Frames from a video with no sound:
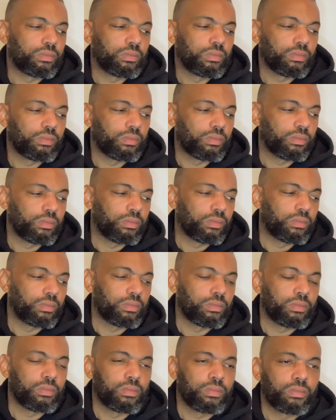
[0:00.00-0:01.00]

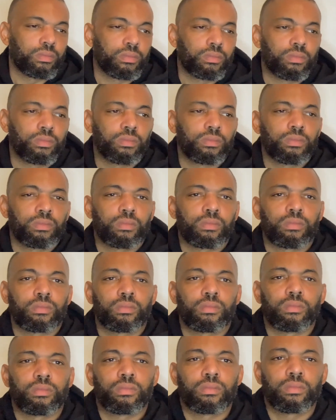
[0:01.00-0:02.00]

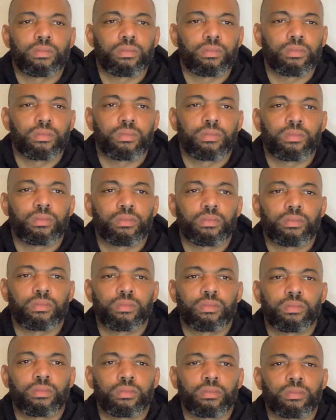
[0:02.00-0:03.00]

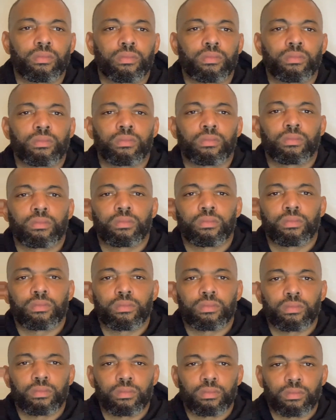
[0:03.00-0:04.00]

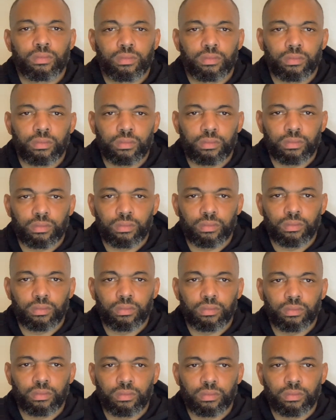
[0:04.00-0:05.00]

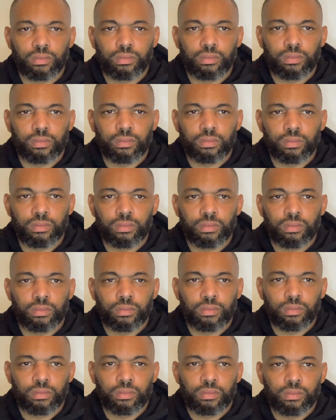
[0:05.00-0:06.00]

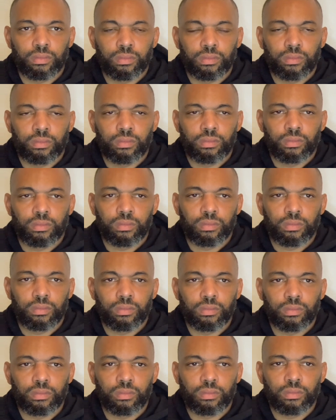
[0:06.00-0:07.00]

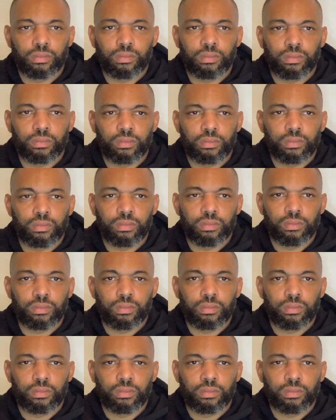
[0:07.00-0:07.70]
The person shown says nothing.